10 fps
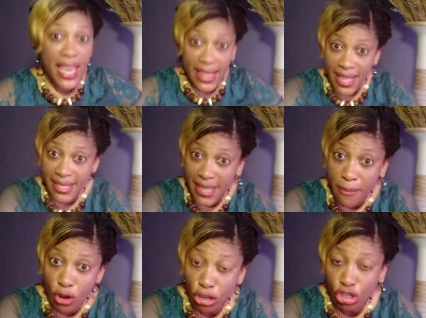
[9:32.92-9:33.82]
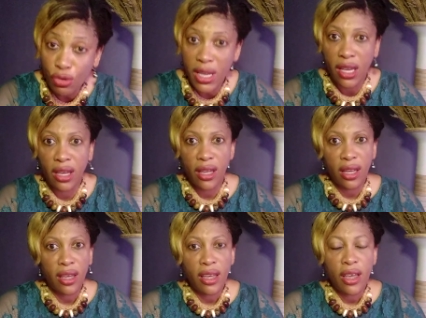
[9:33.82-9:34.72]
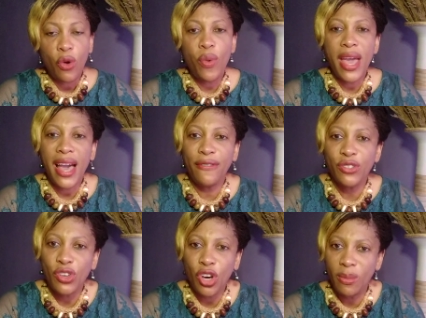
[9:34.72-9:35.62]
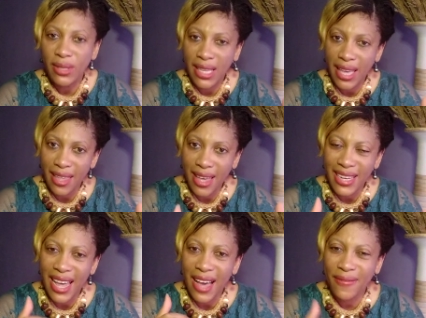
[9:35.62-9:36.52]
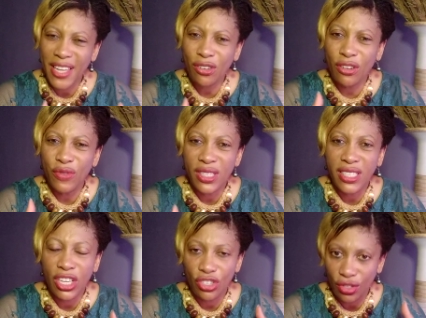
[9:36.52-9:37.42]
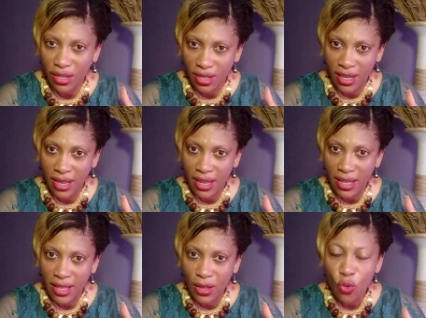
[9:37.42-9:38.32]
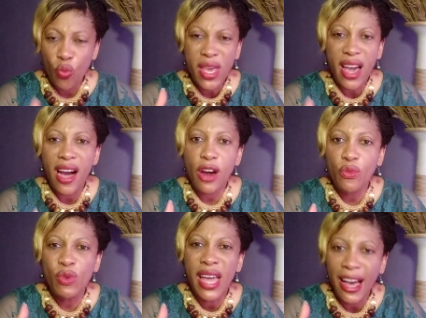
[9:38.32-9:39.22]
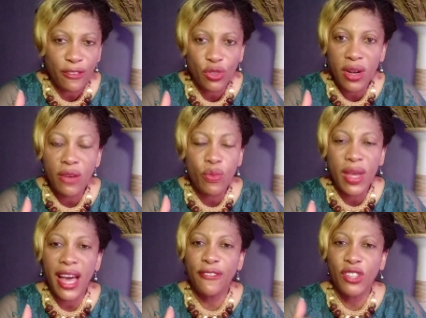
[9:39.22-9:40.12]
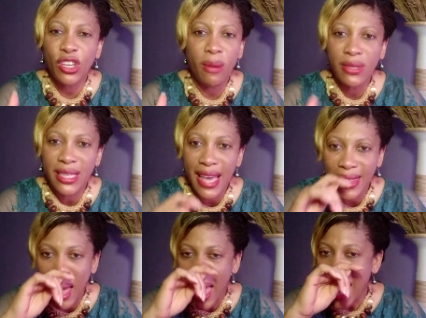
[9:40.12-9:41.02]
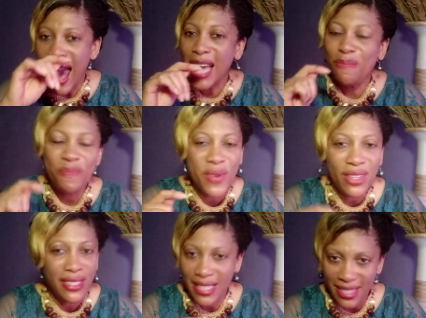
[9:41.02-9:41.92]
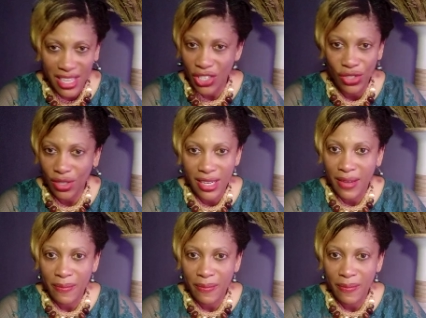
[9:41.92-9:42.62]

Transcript: in this same country. We have to come together and have that conversation. We have to come together and build a nation.